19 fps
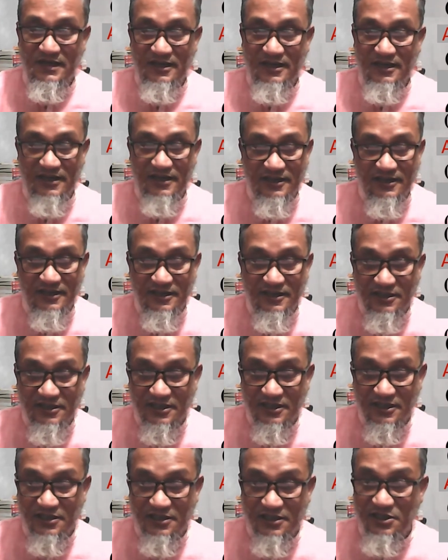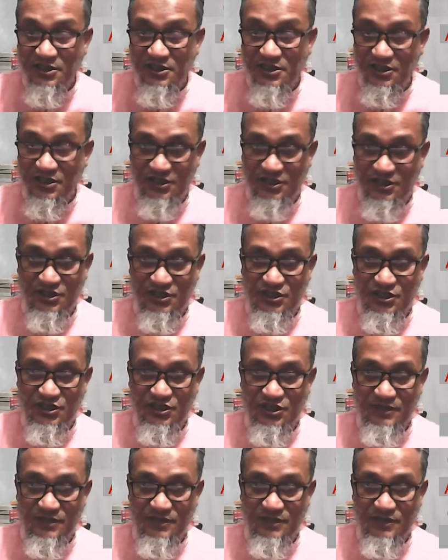Heritage Sites.